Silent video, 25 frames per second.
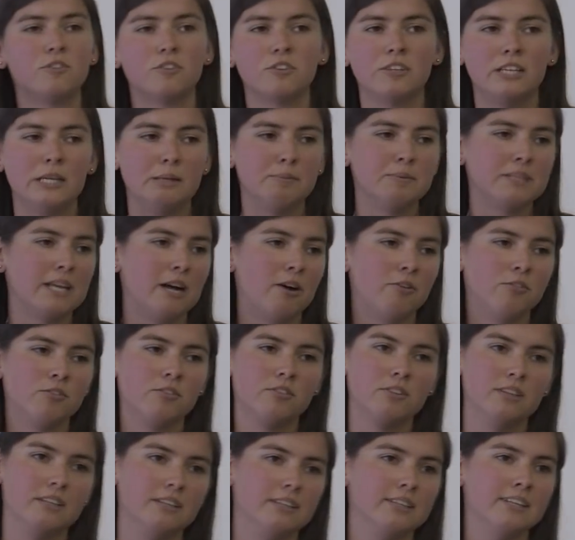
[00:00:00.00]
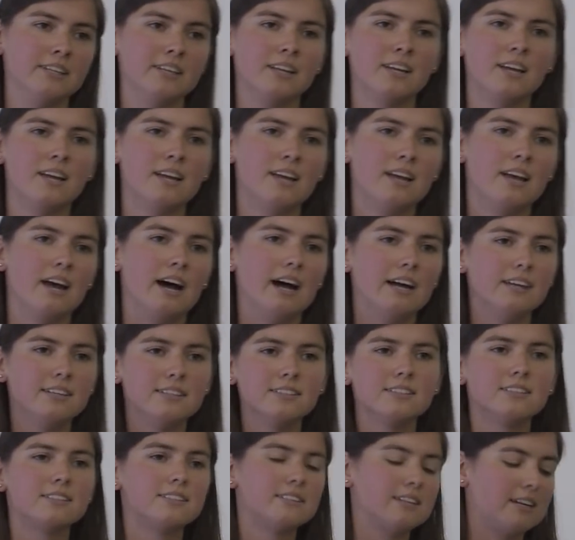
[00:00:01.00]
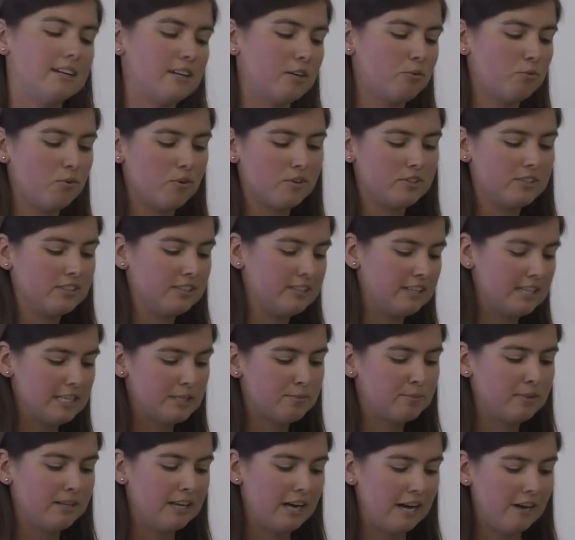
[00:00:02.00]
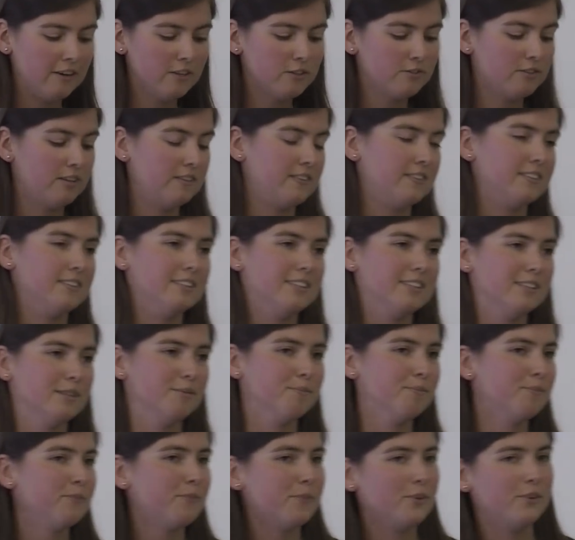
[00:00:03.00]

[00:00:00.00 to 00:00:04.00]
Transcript: for tips how to learn it. I just start watching Desperate Housewives and them,